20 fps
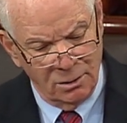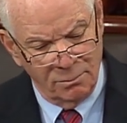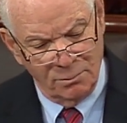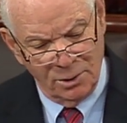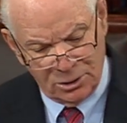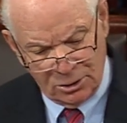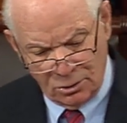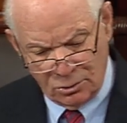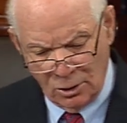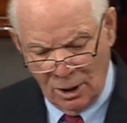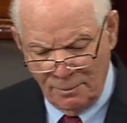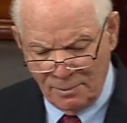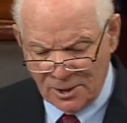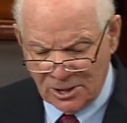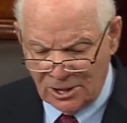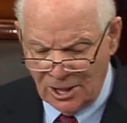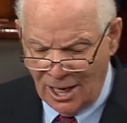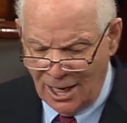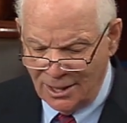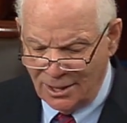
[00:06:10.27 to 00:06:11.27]
Mr. Trump has
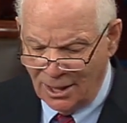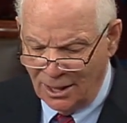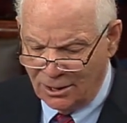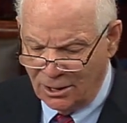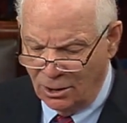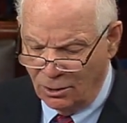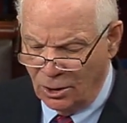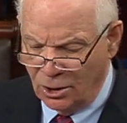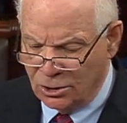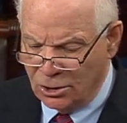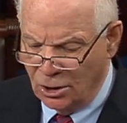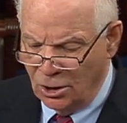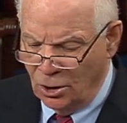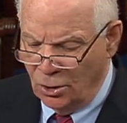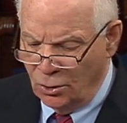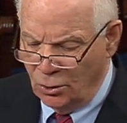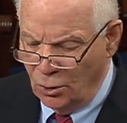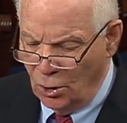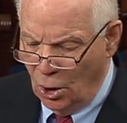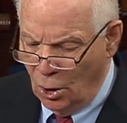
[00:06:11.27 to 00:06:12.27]
said that there is
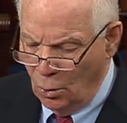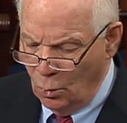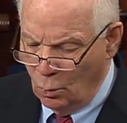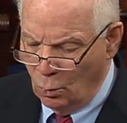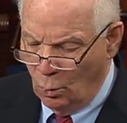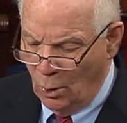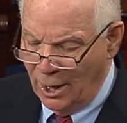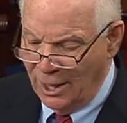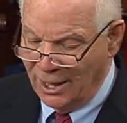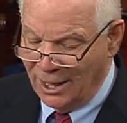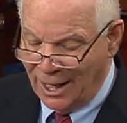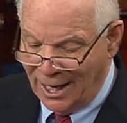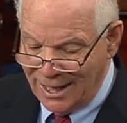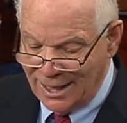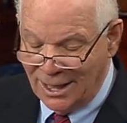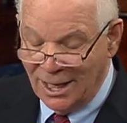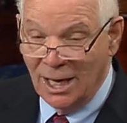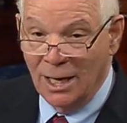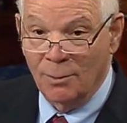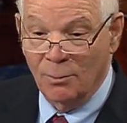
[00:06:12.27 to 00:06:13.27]
no one
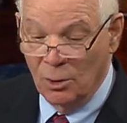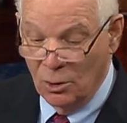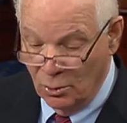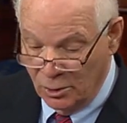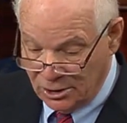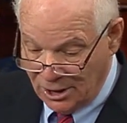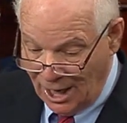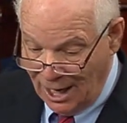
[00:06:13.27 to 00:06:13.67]
like him who has